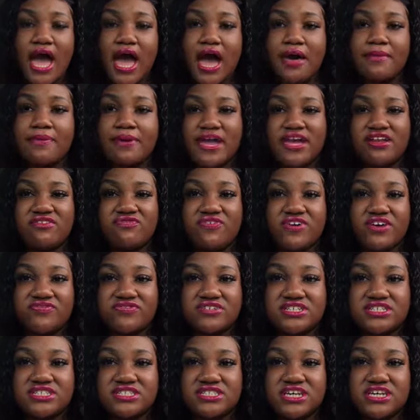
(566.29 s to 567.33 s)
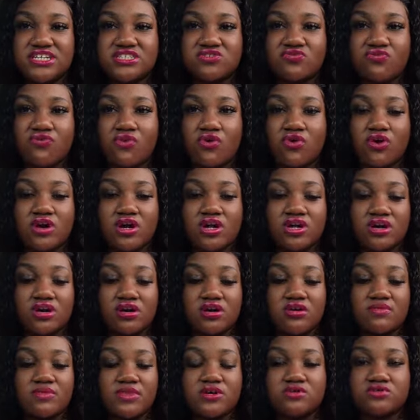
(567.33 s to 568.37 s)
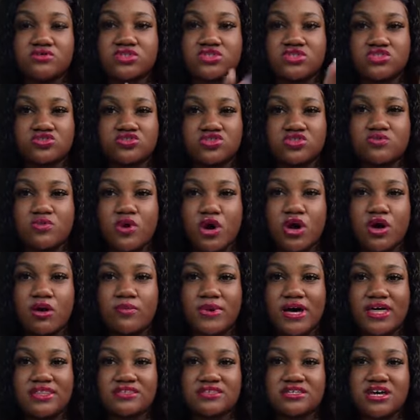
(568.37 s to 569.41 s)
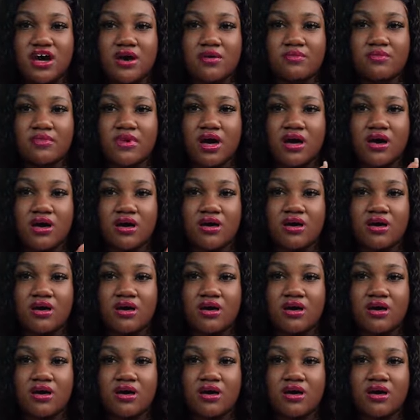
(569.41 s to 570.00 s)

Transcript: I paid 50 cents for it. It was too small by the time,